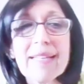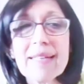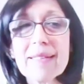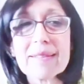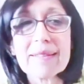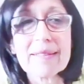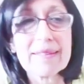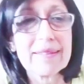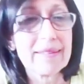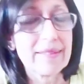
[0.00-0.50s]
I mean,
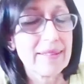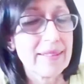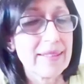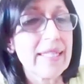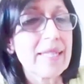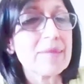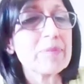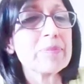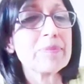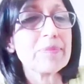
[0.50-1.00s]
we've talked a
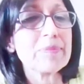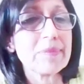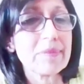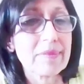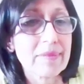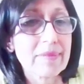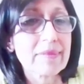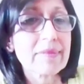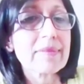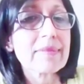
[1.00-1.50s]
little bit
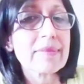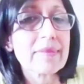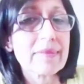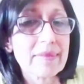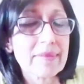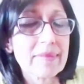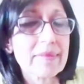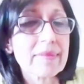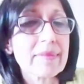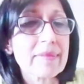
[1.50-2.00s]
about them
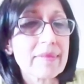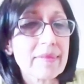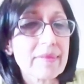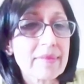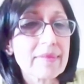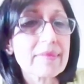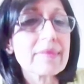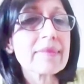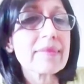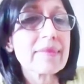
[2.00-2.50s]

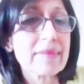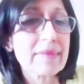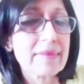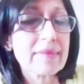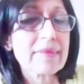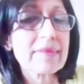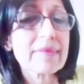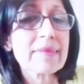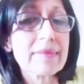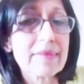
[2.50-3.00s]
in
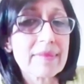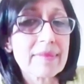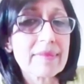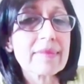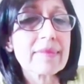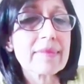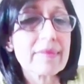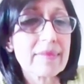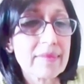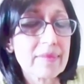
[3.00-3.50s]
terms of
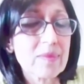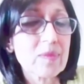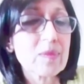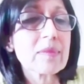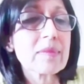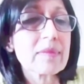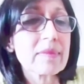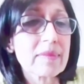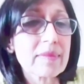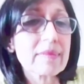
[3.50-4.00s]
things, but
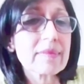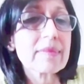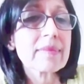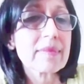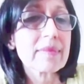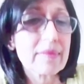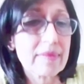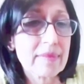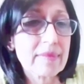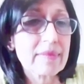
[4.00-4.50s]
are there other
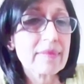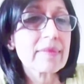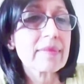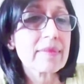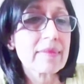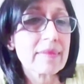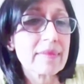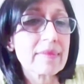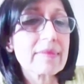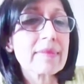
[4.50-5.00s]
barriers
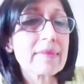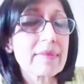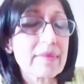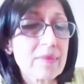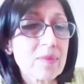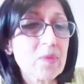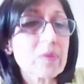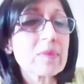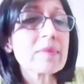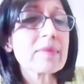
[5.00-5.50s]
or
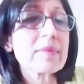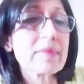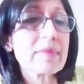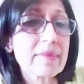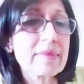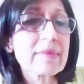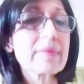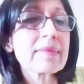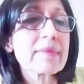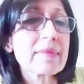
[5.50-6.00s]
challenges that we
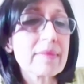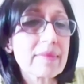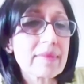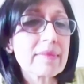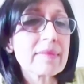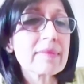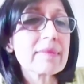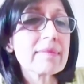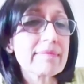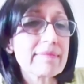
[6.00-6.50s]
should
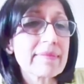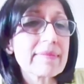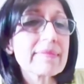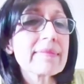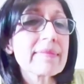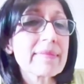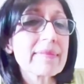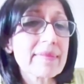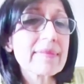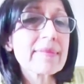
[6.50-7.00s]
speak about?